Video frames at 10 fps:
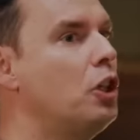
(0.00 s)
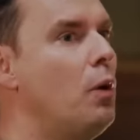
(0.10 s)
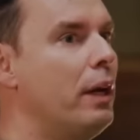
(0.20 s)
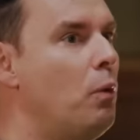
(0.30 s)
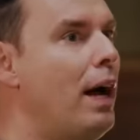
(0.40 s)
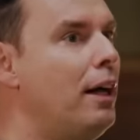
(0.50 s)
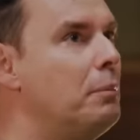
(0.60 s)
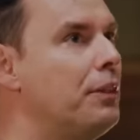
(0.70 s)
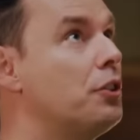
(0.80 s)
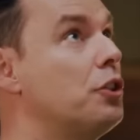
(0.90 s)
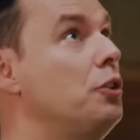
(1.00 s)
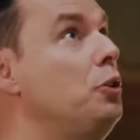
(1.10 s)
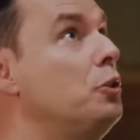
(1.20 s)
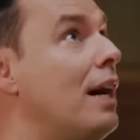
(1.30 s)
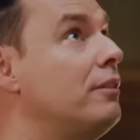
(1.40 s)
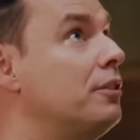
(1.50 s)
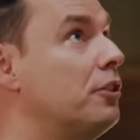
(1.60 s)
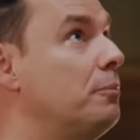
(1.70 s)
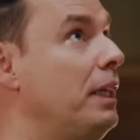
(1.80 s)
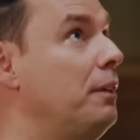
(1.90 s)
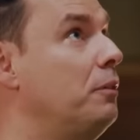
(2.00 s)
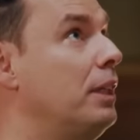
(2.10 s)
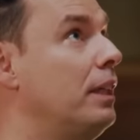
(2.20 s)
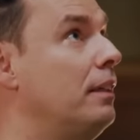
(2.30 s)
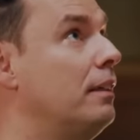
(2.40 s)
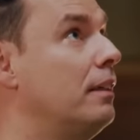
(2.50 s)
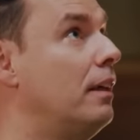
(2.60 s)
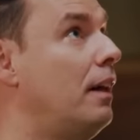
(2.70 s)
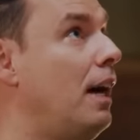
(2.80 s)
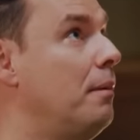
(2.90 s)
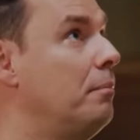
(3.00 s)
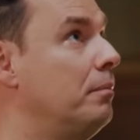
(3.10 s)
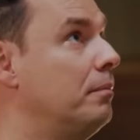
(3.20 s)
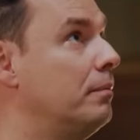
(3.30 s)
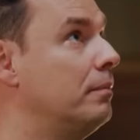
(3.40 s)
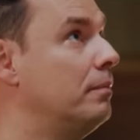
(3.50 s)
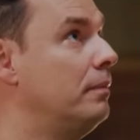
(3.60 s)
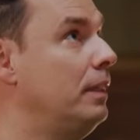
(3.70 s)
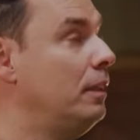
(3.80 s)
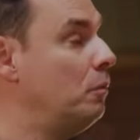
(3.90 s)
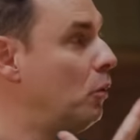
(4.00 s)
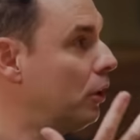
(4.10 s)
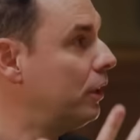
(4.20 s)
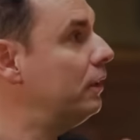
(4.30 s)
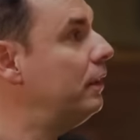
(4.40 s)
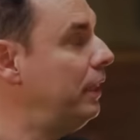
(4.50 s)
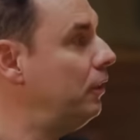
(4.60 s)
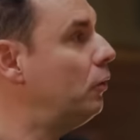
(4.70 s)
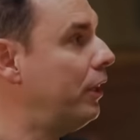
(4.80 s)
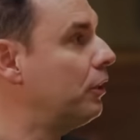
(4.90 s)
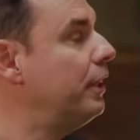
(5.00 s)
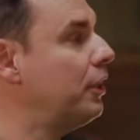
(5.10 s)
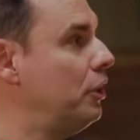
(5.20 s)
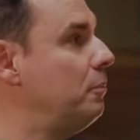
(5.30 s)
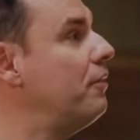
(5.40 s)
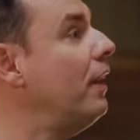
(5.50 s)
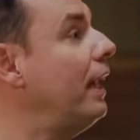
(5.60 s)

are going well, but there's a new level for me when I'm in a more in a greater connection to my